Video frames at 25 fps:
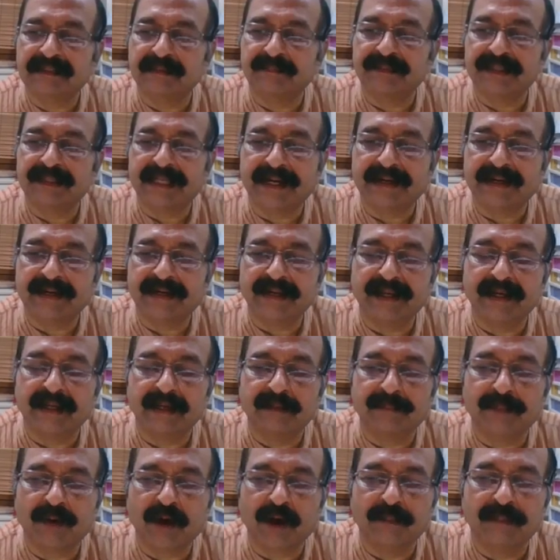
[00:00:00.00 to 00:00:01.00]
some technical
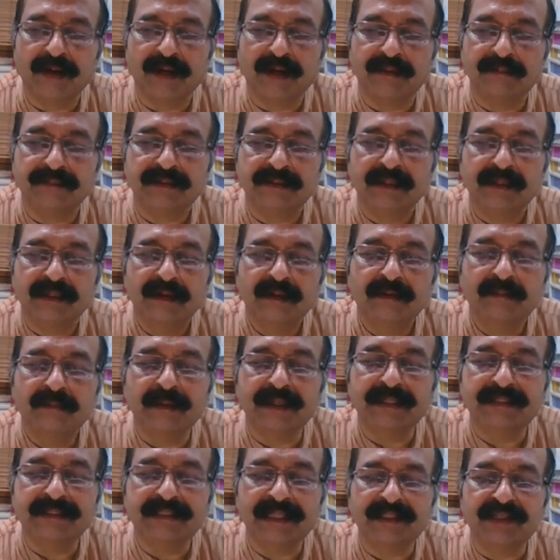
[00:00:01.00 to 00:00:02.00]
problems, but
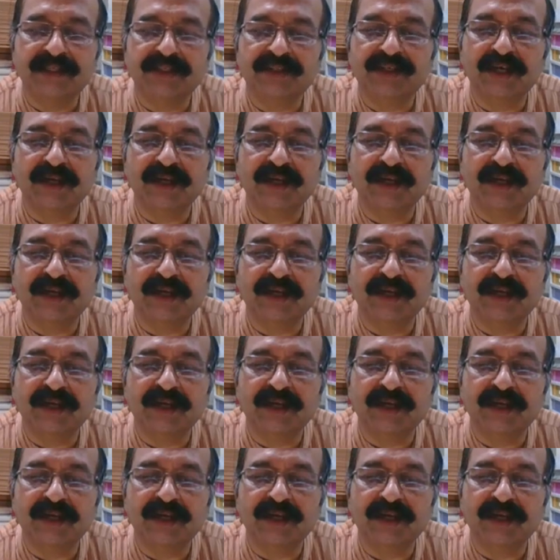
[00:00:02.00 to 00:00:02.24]
Satish